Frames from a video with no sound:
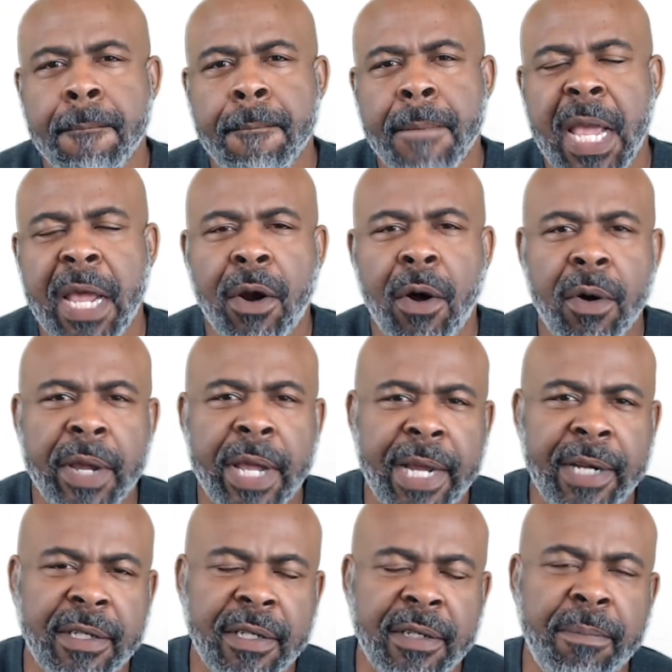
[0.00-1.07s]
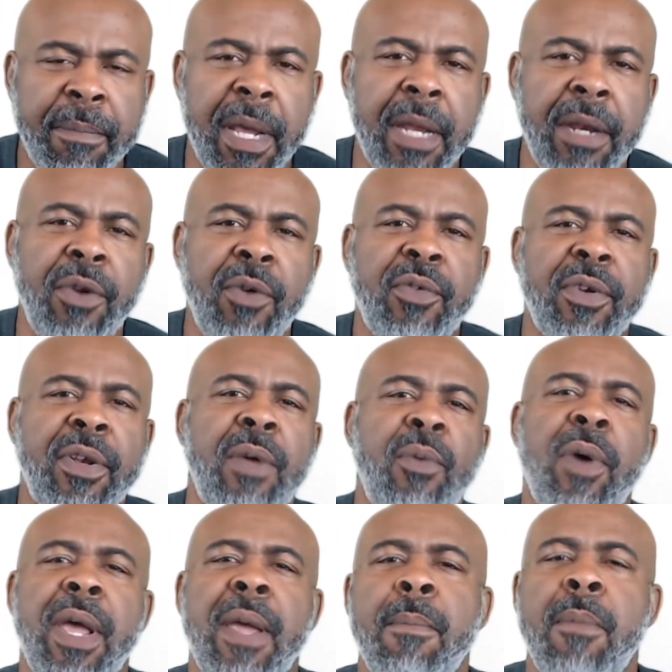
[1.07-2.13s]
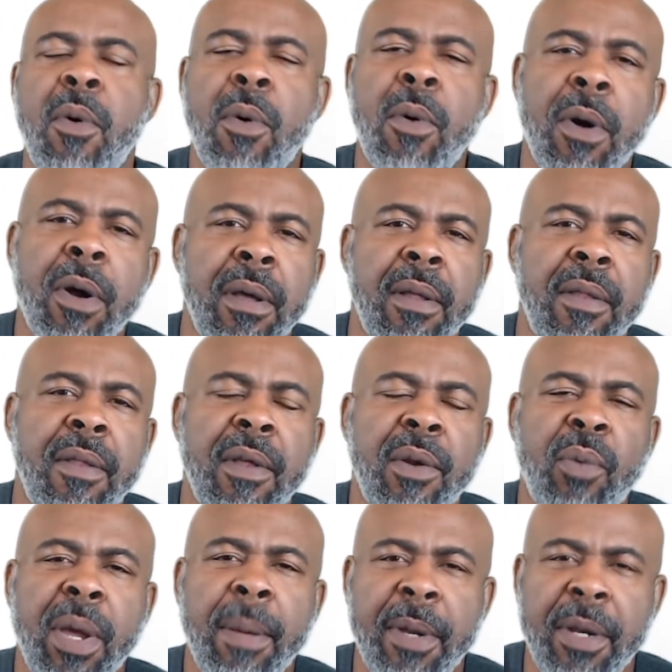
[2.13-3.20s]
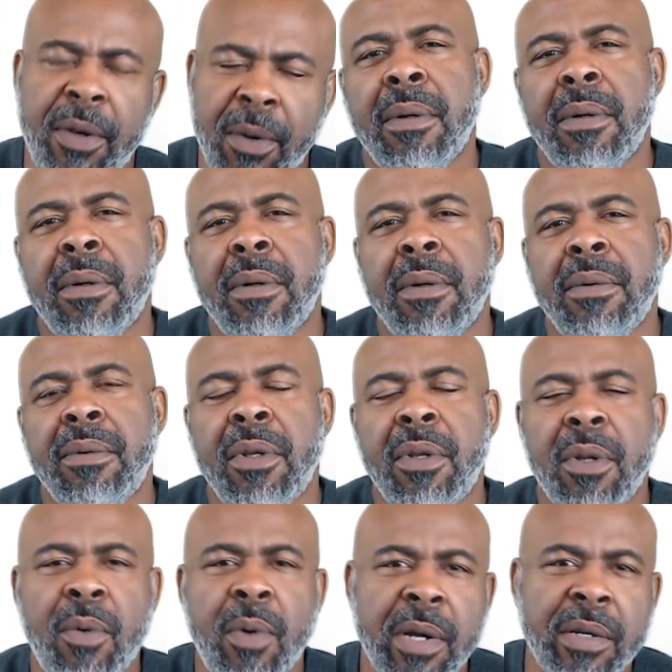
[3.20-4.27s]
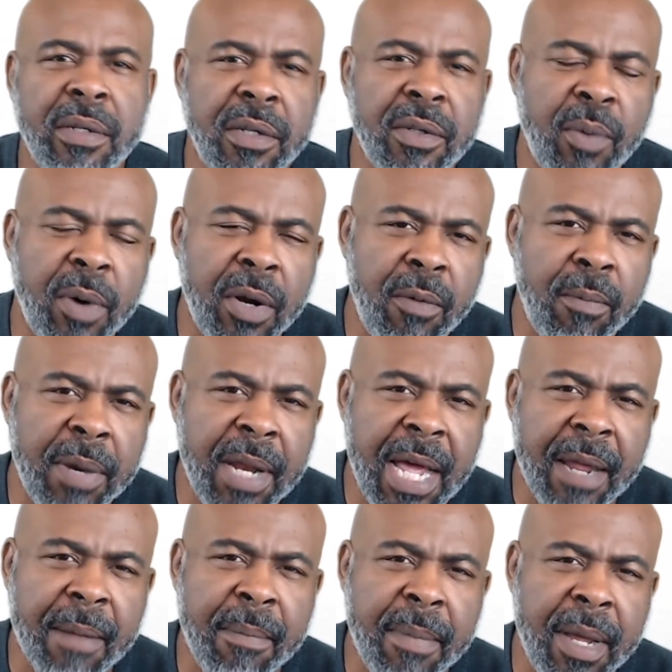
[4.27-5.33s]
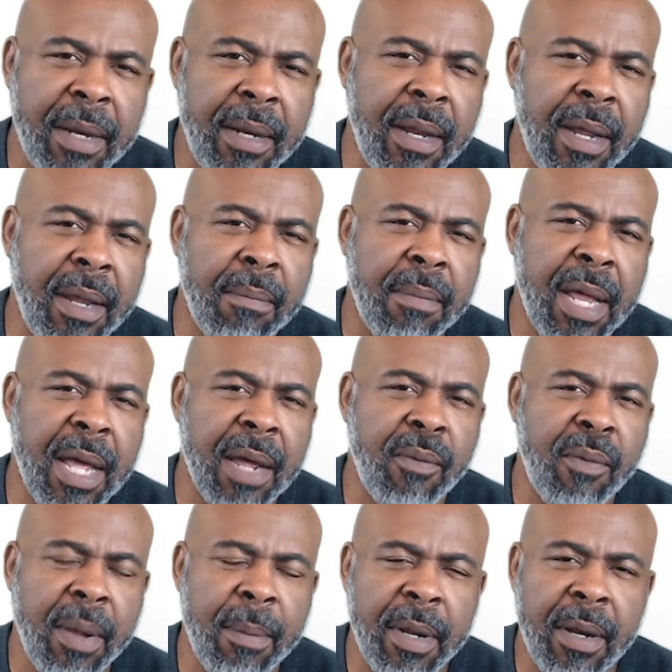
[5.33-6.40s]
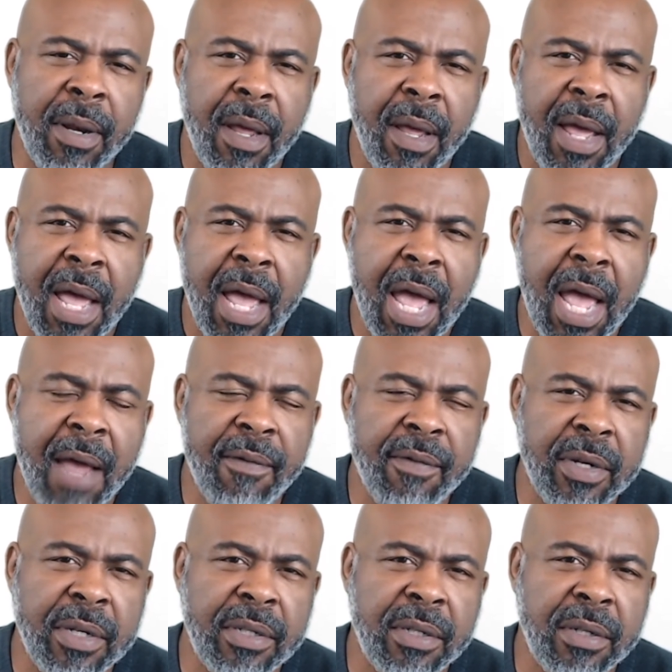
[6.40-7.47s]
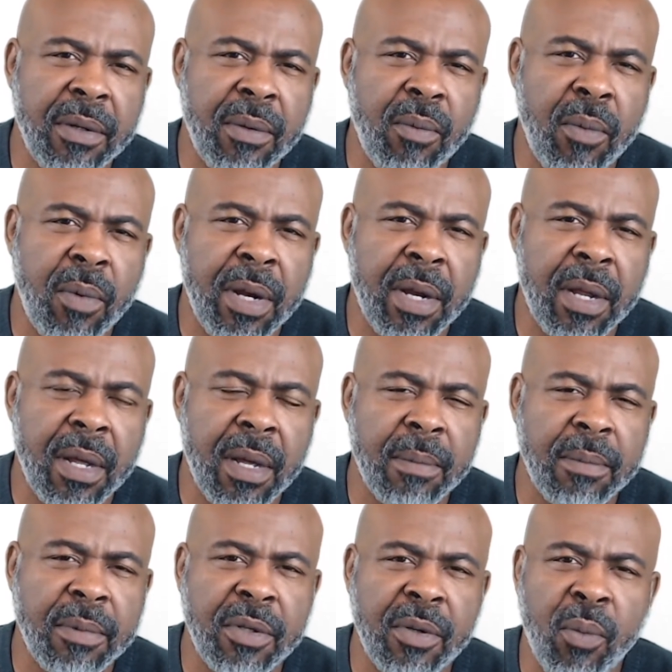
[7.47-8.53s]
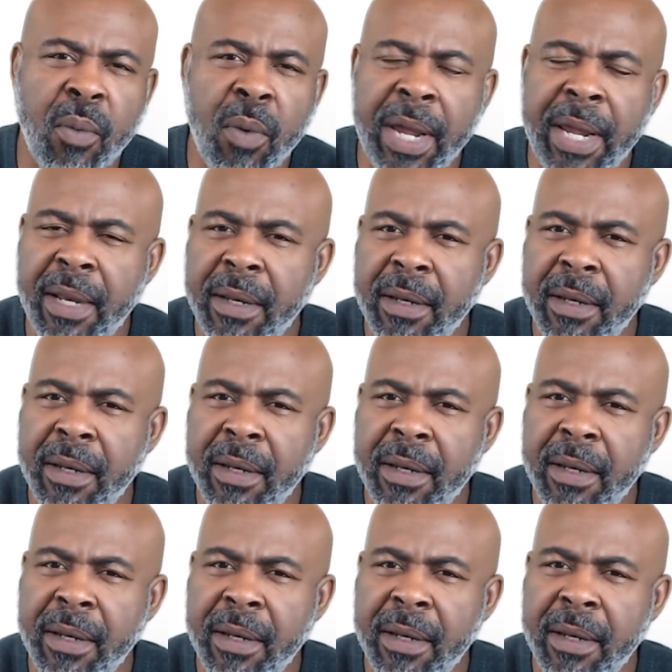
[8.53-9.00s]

In all cases, men usually weigh more than women do. So the question is, where do black men and black women average when it comes to weight